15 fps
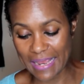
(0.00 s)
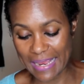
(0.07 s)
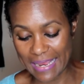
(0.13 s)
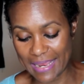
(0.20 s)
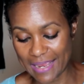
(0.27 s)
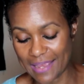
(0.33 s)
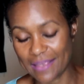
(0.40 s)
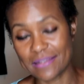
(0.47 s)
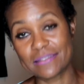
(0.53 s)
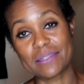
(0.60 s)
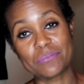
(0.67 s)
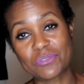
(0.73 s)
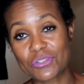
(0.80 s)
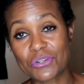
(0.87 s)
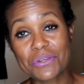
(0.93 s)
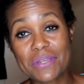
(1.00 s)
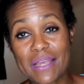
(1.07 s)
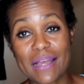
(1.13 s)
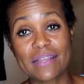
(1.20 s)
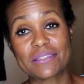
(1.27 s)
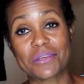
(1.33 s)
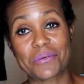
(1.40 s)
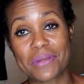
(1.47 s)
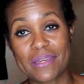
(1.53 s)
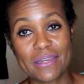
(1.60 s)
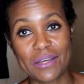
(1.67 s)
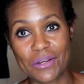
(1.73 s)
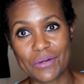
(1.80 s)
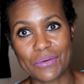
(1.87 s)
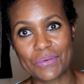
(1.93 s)
And I'm sure you guys already
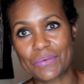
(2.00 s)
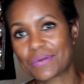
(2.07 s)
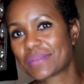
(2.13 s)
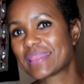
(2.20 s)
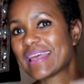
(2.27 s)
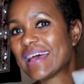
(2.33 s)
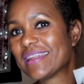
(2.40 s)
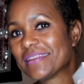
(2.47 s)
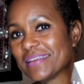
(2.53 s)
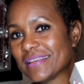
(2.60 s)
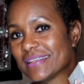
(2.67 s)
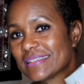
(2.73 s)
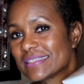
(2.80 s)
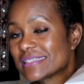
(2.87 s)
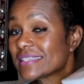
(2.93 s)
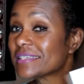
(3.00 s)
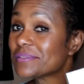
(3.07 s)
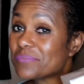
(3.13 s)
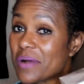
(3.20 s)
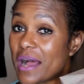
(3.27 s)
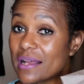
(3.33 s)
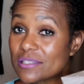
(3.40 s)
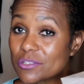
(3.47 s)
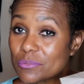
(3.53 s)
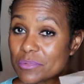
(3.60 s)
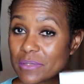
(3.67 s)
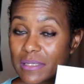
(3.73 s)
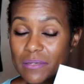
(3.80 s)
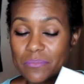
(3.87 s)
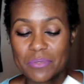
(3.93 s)
know that it could
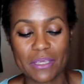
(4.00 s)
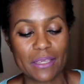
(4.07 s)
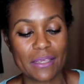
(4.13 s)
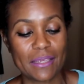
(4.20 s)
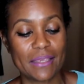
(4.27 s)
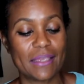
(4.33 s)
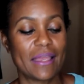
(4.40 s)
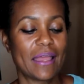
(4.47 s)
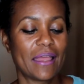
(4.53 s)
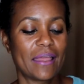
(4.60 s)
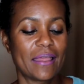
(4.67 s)
possibly be